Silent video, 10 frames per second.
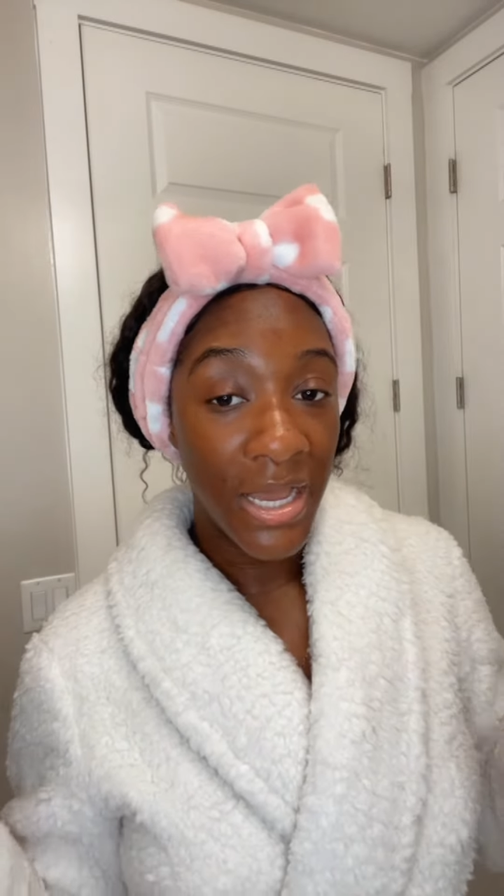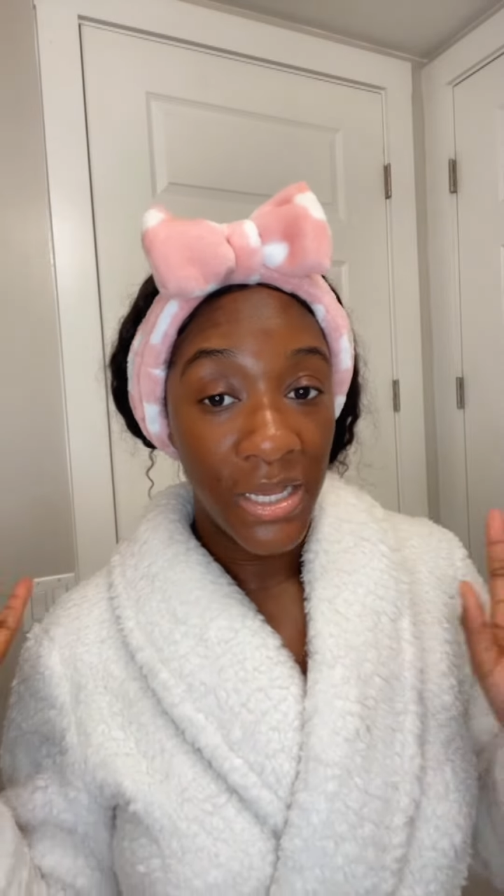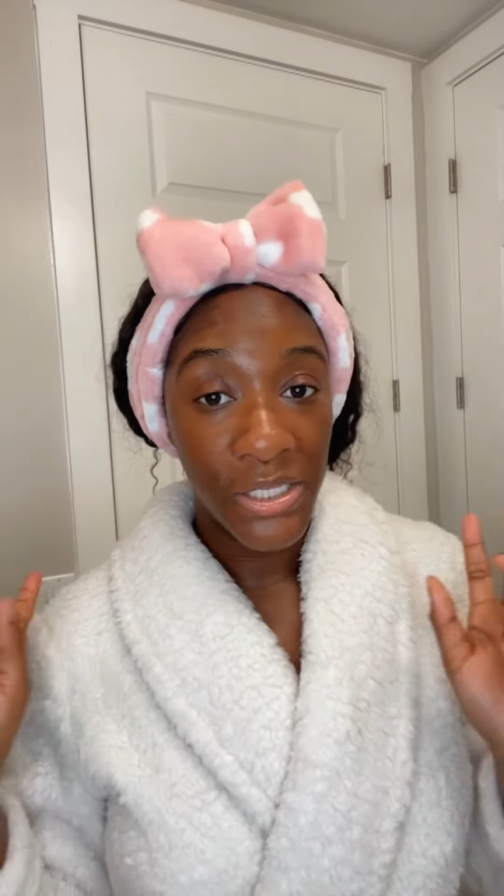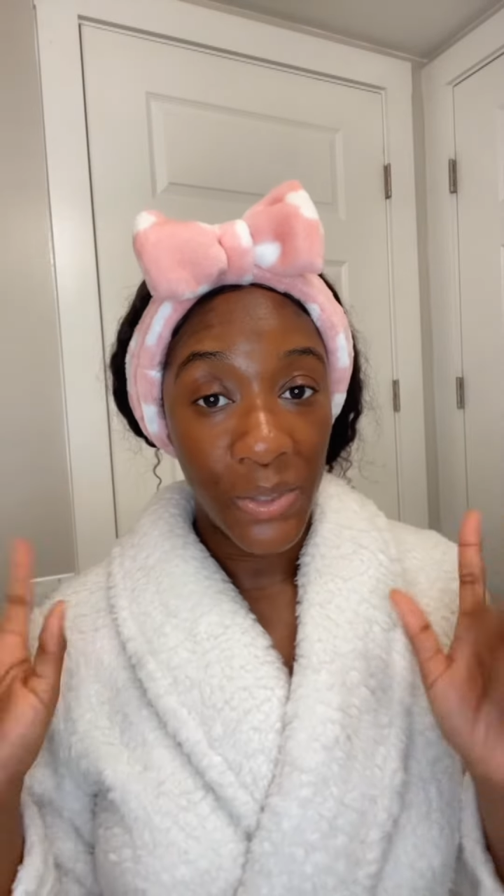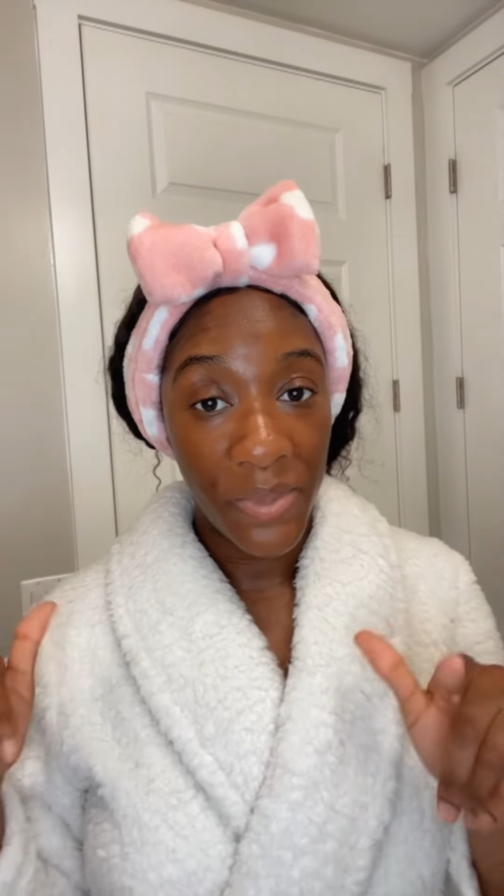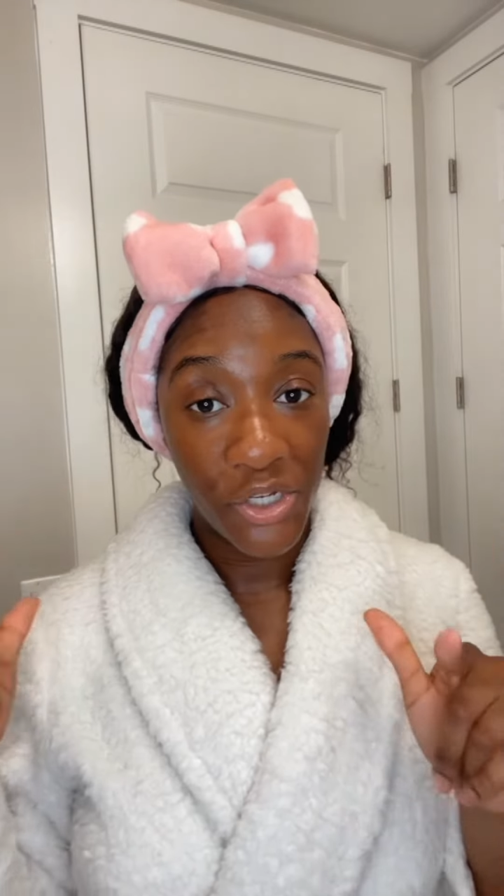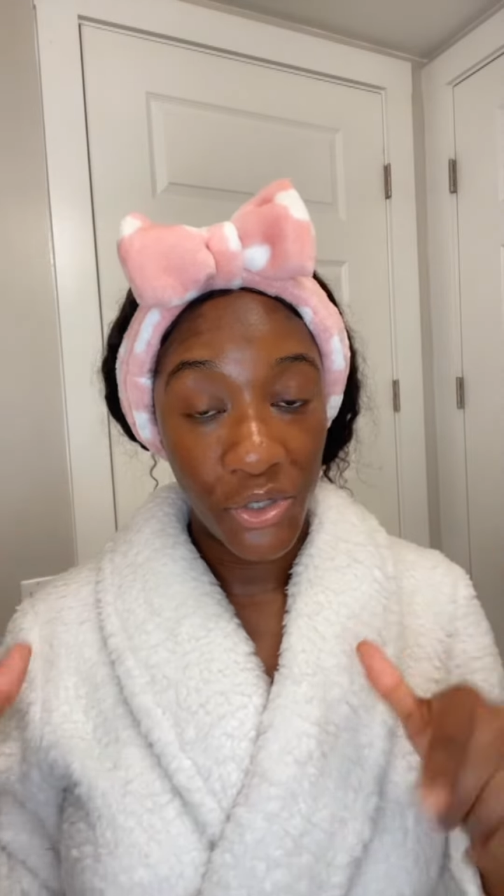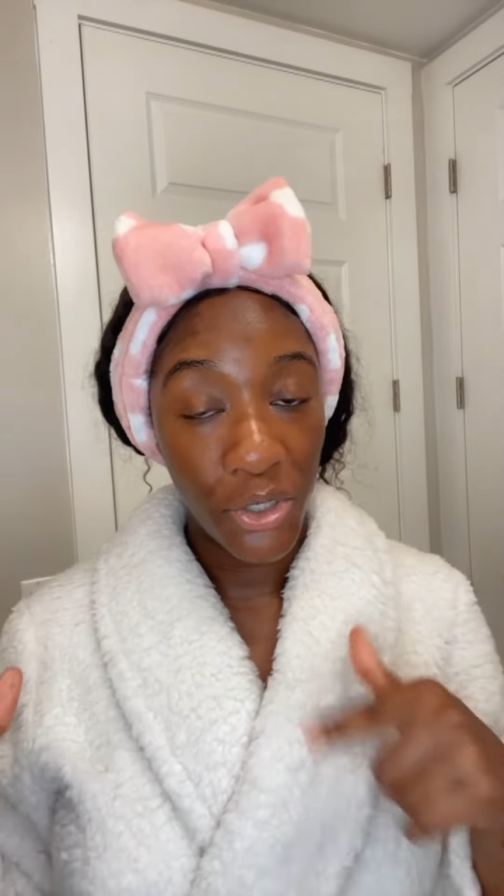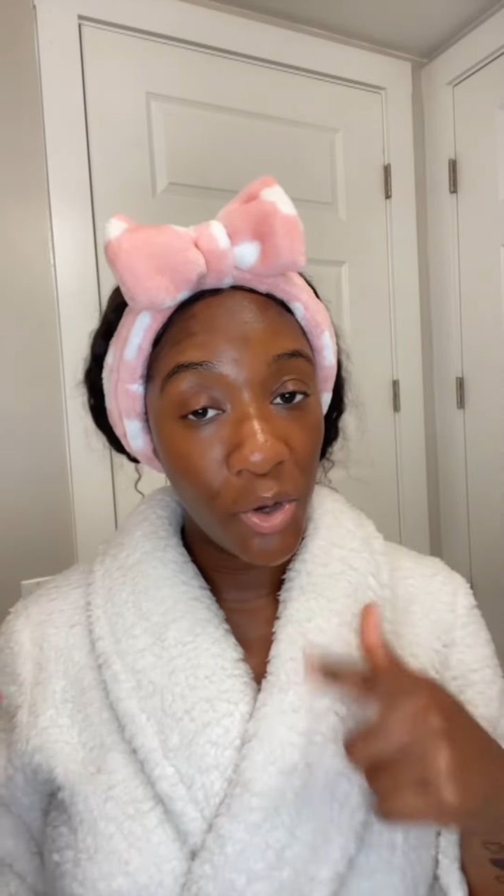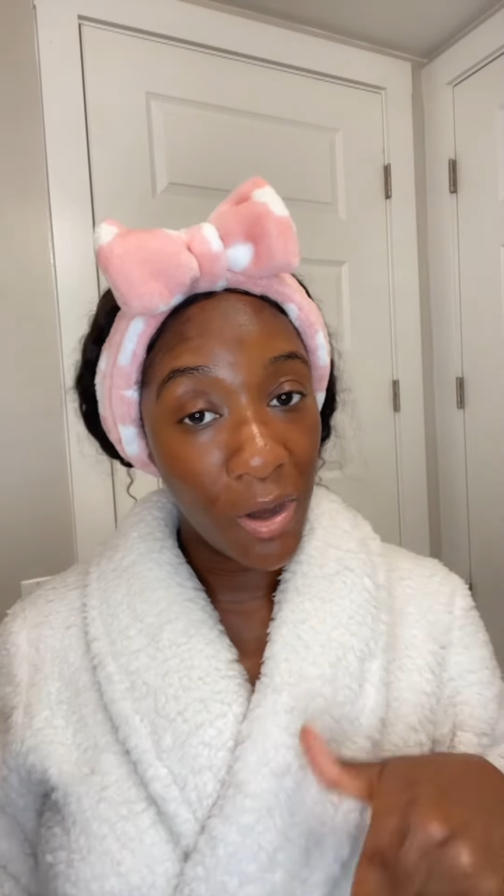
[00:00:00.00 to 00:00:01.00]
So make sure
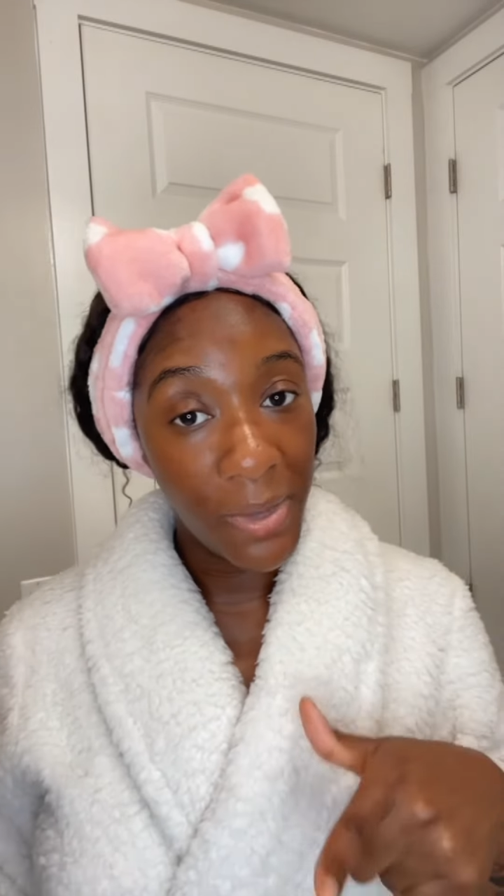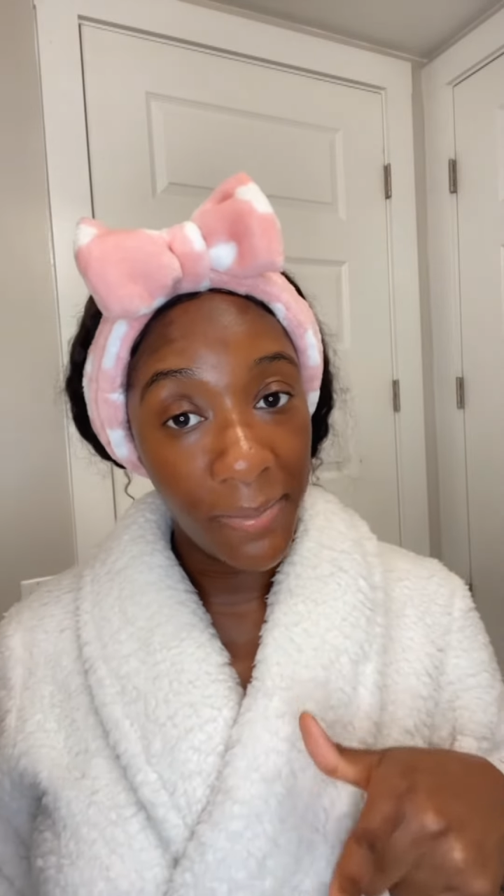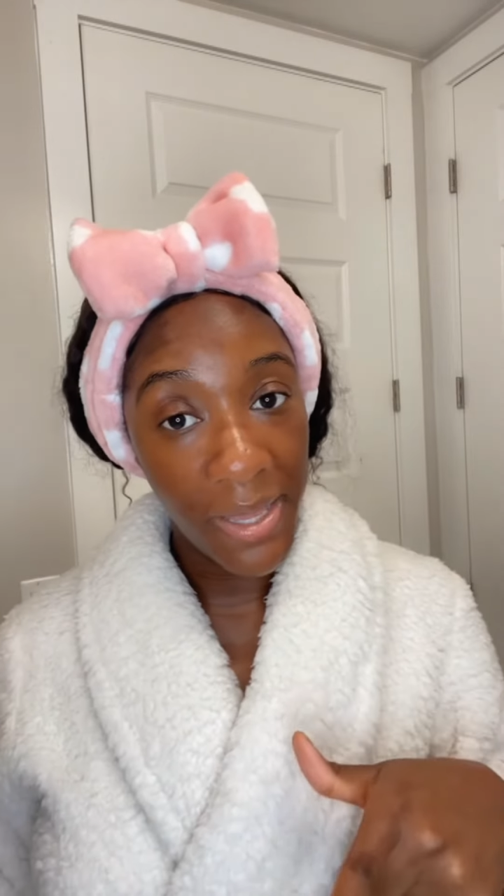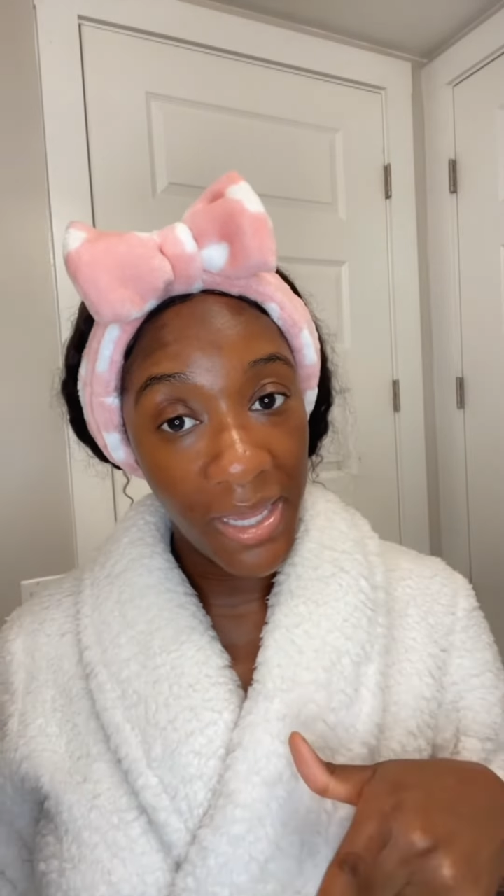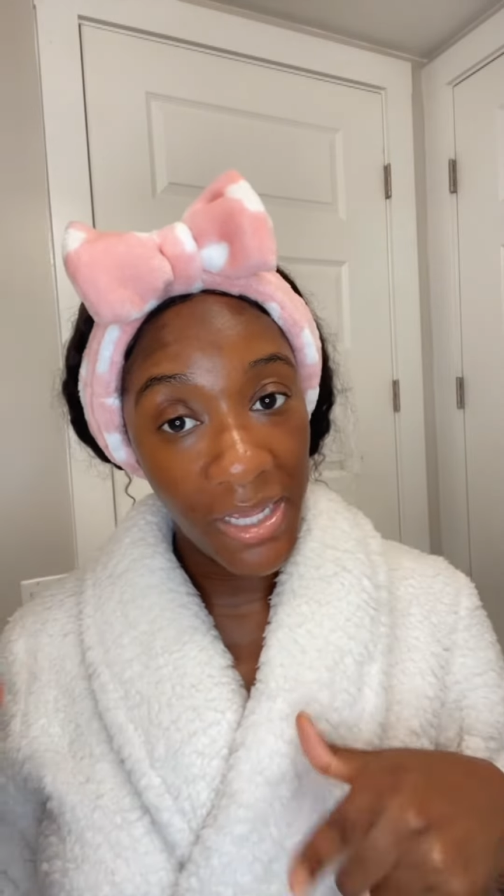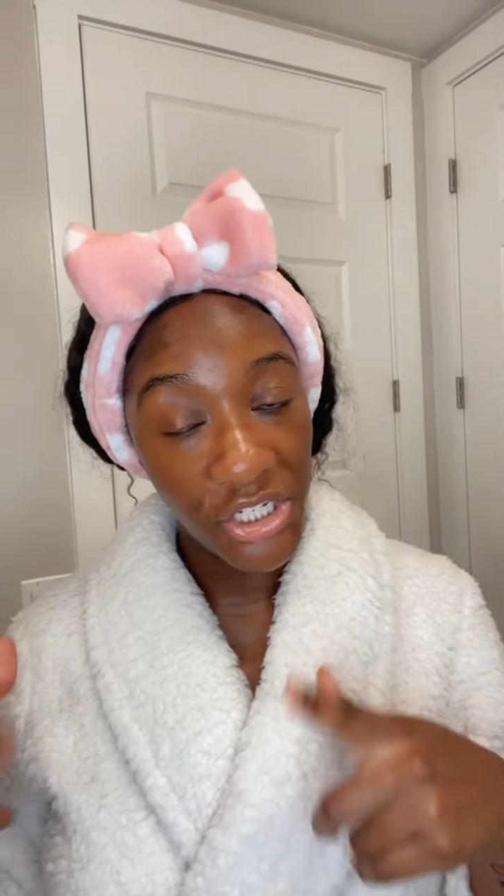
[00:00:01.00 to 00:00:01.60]
you go on my page